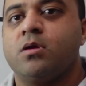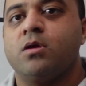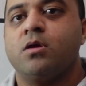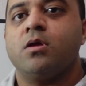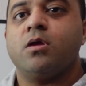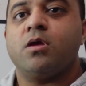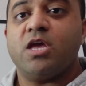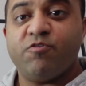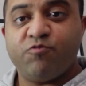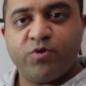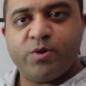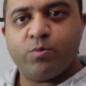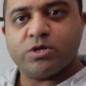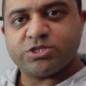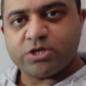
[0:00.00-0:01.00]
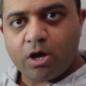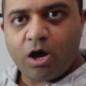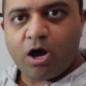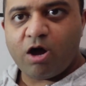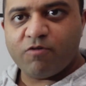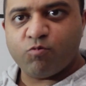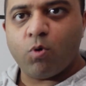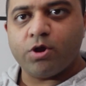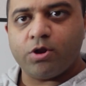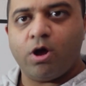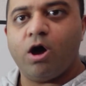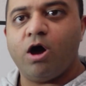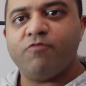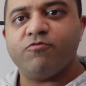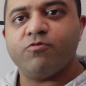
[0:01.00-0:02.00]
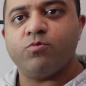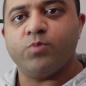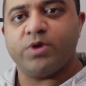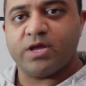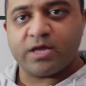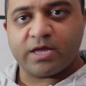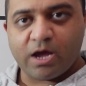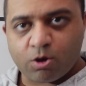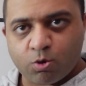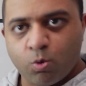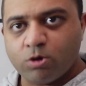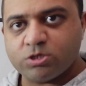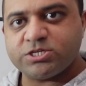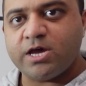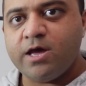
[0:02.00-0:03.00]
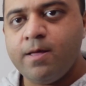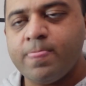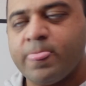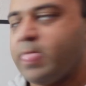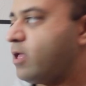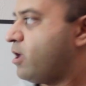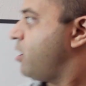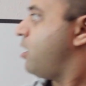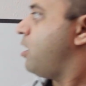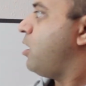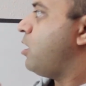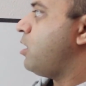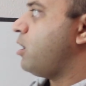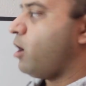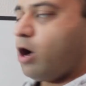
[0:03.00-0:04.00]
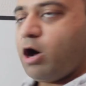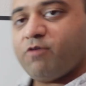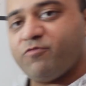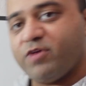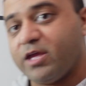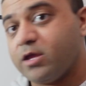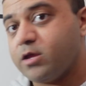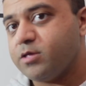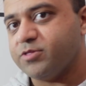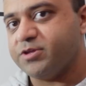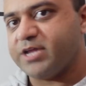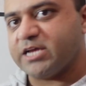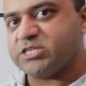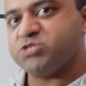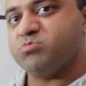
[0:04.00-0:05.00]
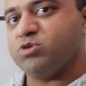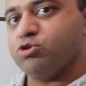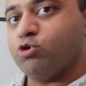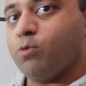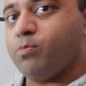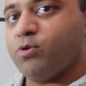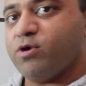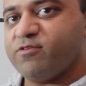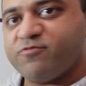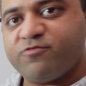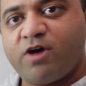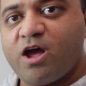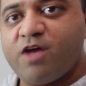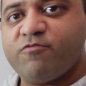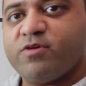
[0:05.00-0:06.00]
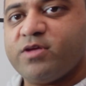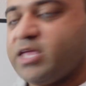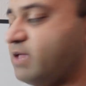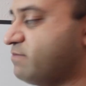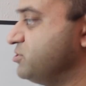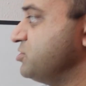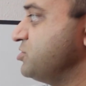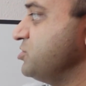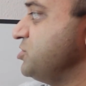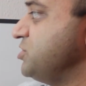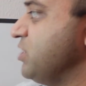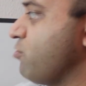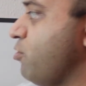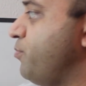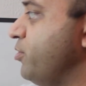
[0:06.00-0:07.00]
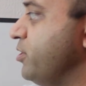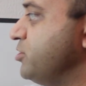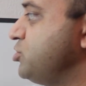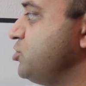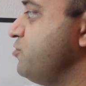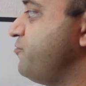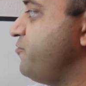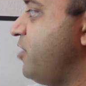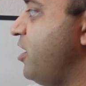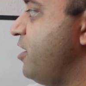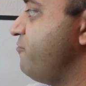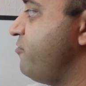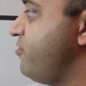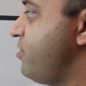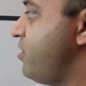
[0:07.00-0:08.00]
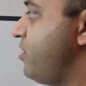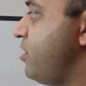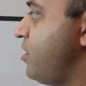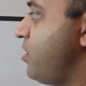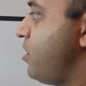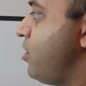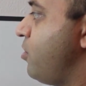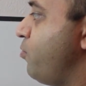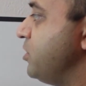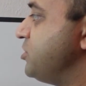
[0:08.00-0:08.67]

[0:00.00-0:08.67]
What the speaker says: If we were to halve 1/2, we can get a quarter. Halving the decimal 0.5 gives us 0.25, which is